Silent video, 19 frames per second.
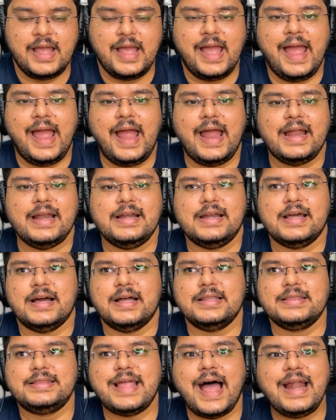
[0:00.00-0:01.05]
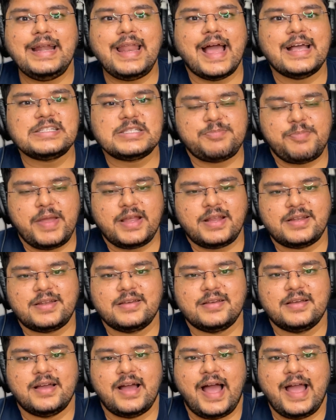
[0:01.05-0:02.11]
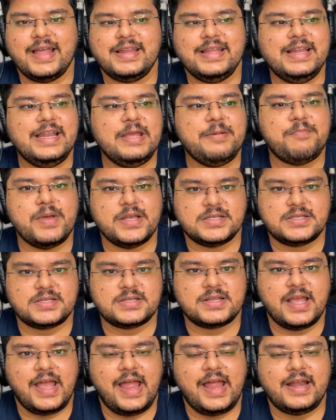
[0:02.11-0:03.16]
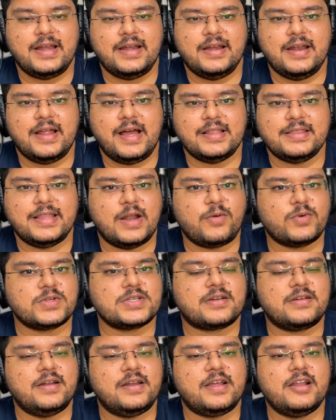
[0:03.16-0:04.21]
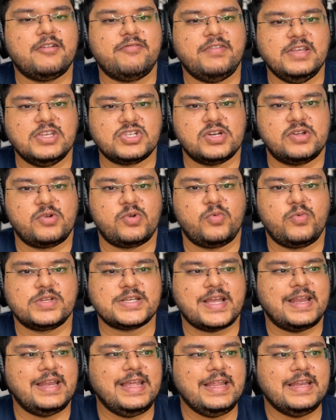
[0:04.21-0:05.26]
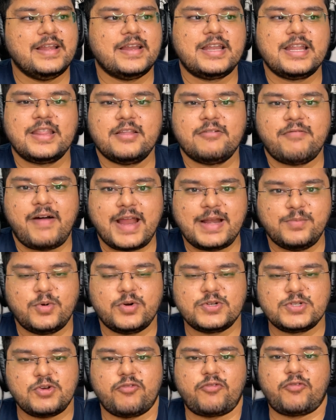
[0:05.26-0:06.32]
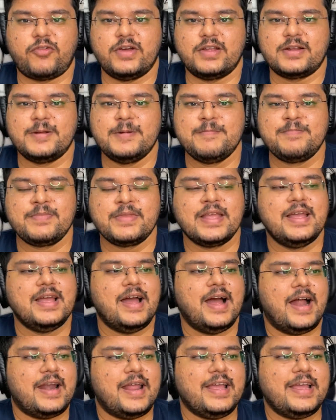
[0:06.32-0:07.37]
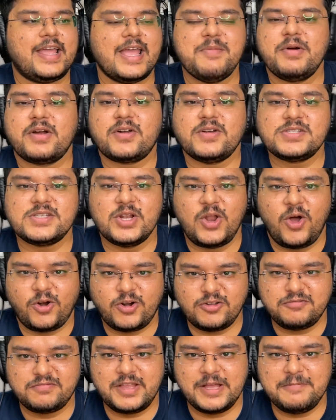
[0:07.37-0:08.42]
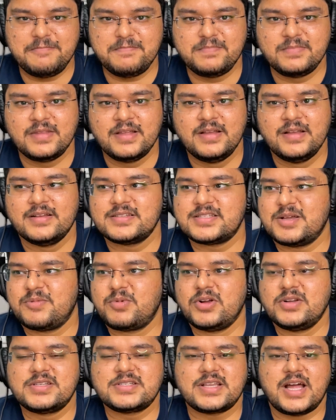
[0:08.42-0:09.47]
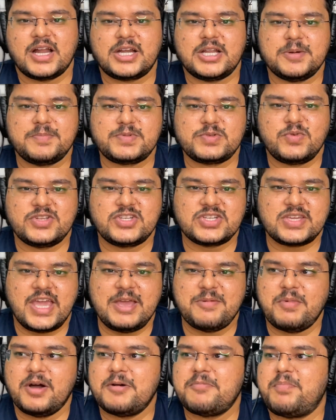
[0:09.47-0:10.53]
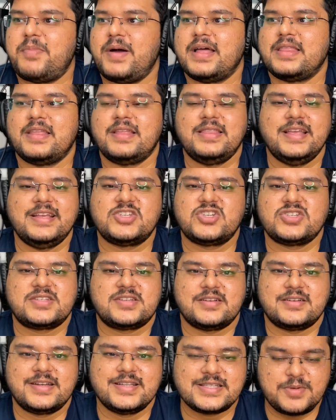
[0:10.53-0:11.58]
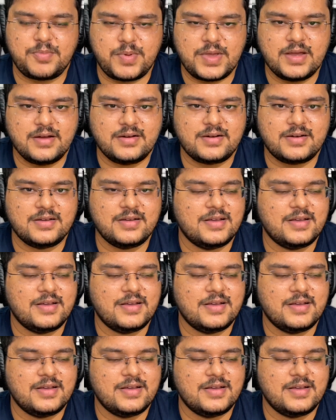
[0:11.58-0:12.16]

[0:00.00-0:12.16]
And that aspect I really missed, and that was a critical feature which I needed in the whiteboard software. And I came across a lot of them, some good startups which came up and then they just disappeared.